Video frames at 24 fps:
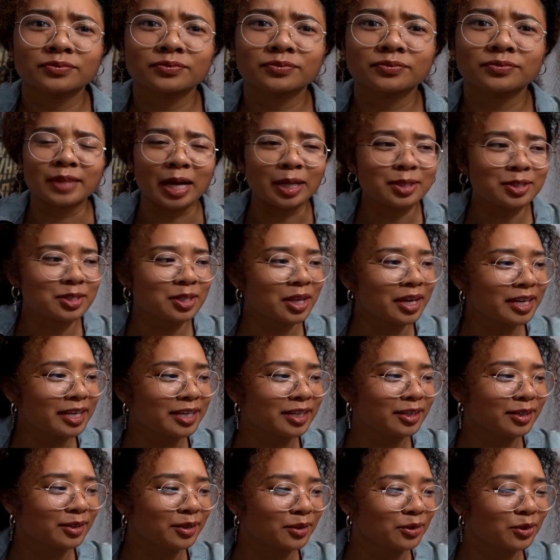That's
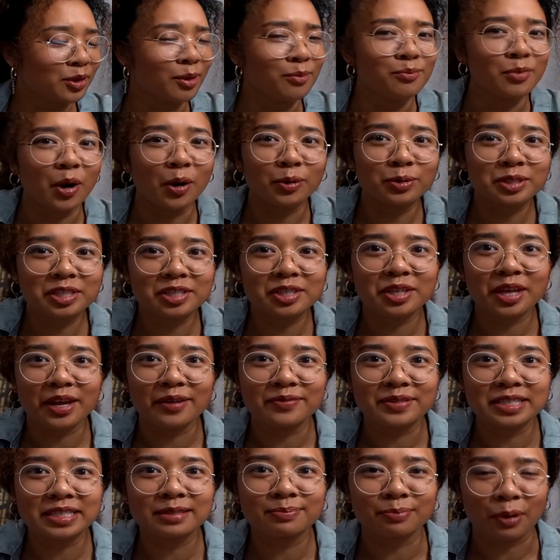like the most
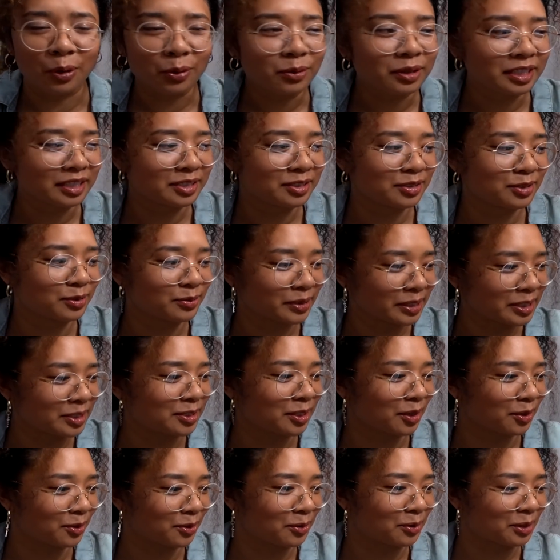they've spoken to
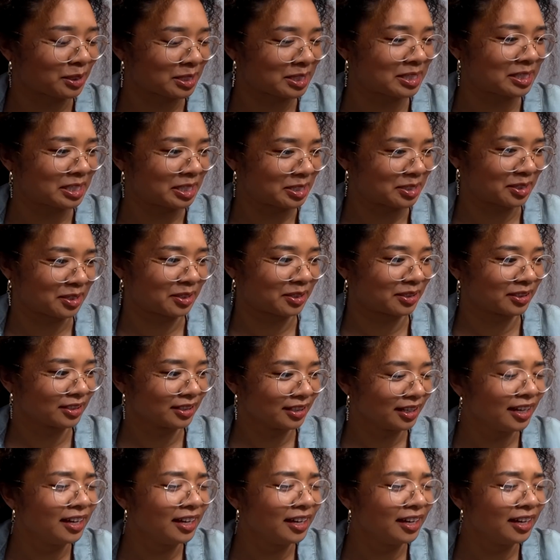each other this season.